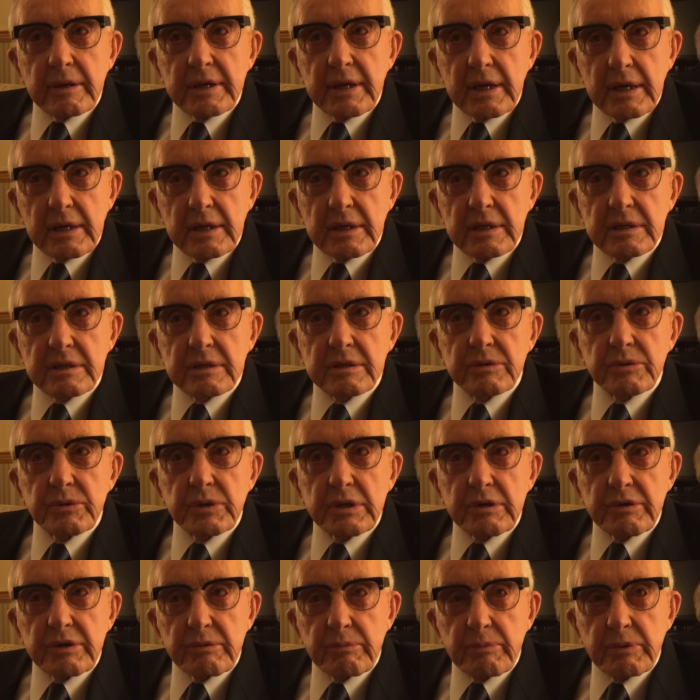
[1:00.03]
days,
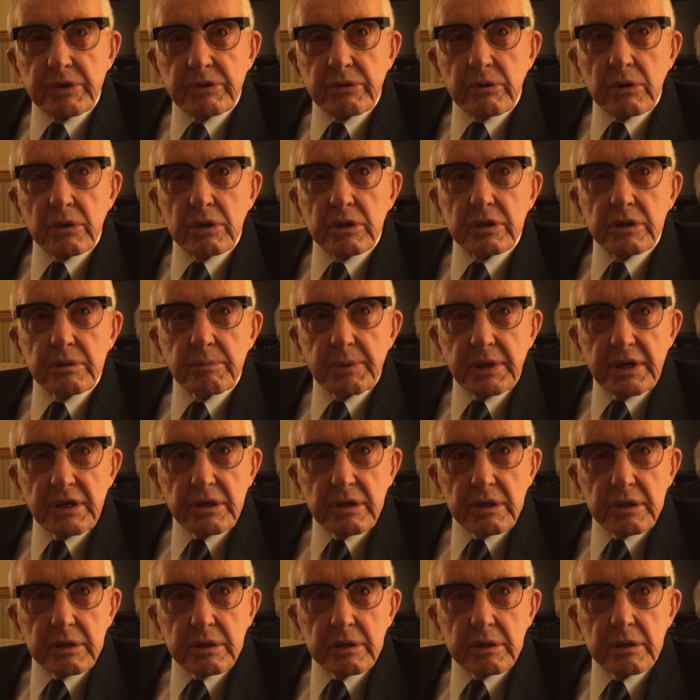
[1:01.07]
we patrolled the
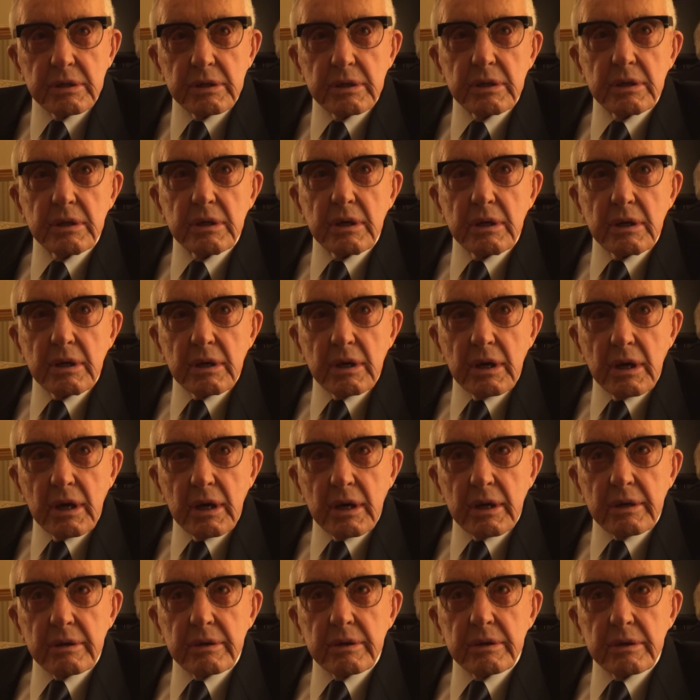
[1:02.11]
beach
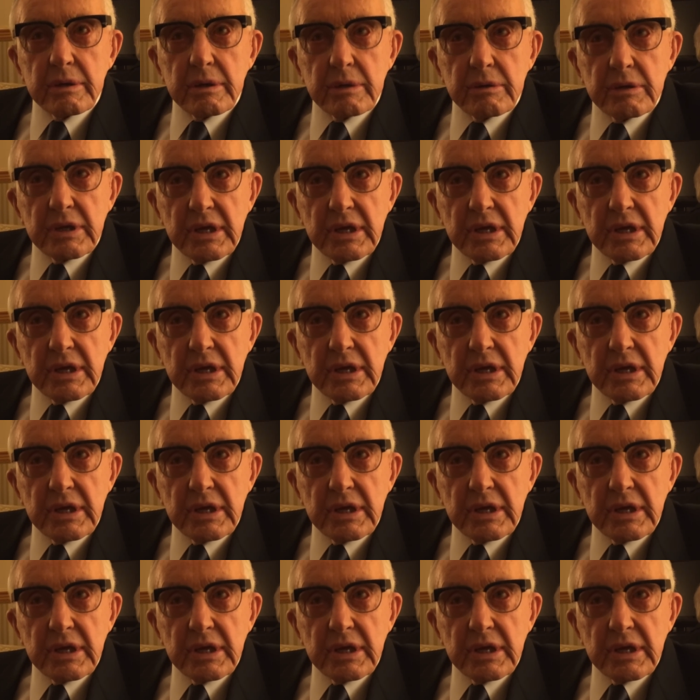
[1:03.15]
and